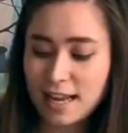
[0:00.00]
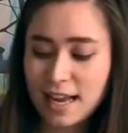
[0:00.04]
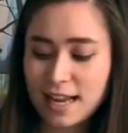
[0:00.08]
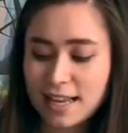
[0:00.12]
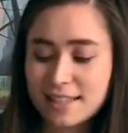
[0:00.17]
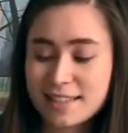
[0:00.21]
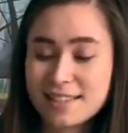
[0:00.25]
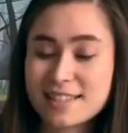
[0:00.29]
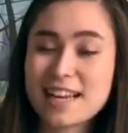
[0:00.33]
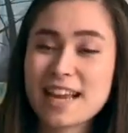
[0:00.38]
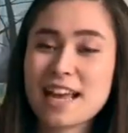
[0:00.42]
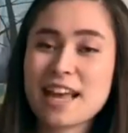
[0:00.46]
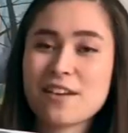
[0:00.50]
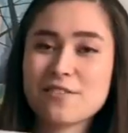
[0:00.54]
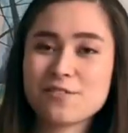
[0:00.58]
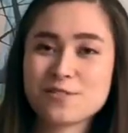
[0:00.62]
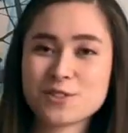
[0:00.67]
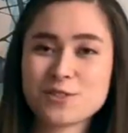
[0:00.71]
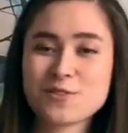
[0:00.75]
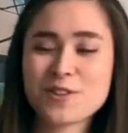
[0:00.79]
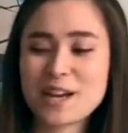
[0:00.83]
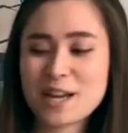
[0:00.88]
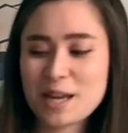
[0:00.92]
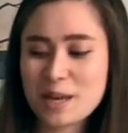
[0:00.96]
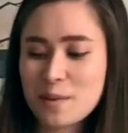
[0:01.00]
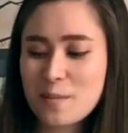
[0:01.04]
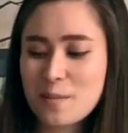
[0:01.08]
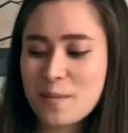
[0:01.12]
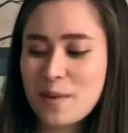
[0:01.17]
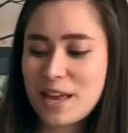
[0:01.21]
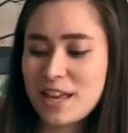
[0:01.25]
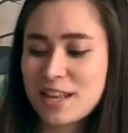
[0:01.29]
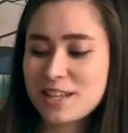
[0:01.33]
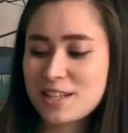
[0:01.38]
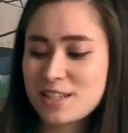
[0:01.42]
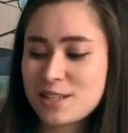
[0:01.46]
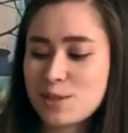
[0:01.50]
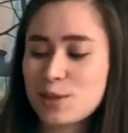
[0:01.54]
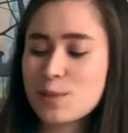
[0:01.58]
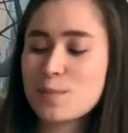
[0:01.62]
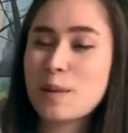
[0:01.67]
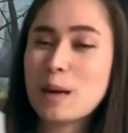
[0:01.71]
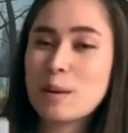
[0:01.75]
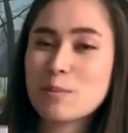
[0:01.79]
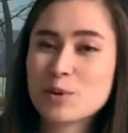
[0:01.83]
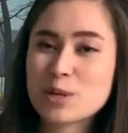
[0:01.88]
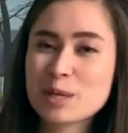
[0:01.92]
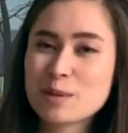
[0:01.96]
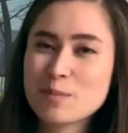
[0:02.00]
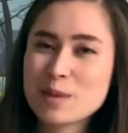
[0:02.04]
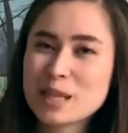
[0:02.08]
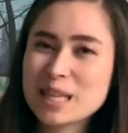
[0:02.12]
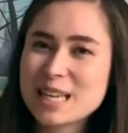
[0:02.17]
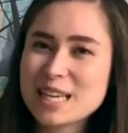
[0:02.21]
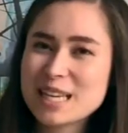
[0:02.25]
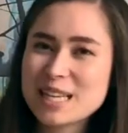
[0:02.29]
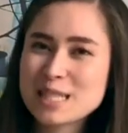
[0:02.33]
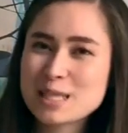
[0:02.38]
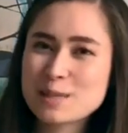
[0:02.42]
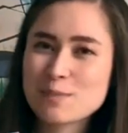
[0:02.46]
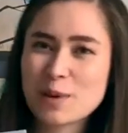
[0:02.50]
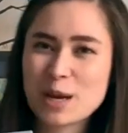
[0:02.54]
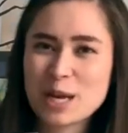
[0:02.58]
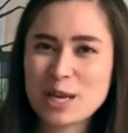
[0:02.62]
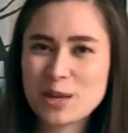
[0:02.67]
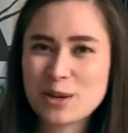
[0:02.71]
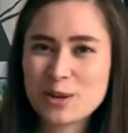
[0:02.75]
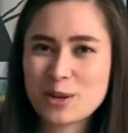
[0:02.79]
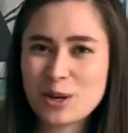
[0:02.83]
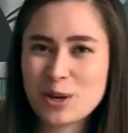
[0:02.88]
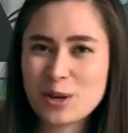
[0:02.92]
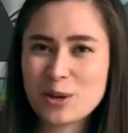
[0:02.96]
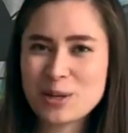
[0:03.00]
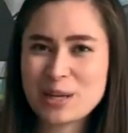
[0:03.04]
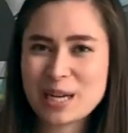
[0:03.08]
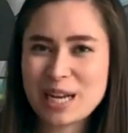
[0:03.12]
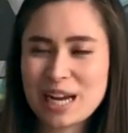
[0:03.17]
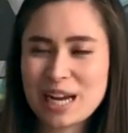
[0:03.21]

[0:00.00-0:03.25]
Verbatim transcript: Next, I have to recommend The Memory Police by Yoko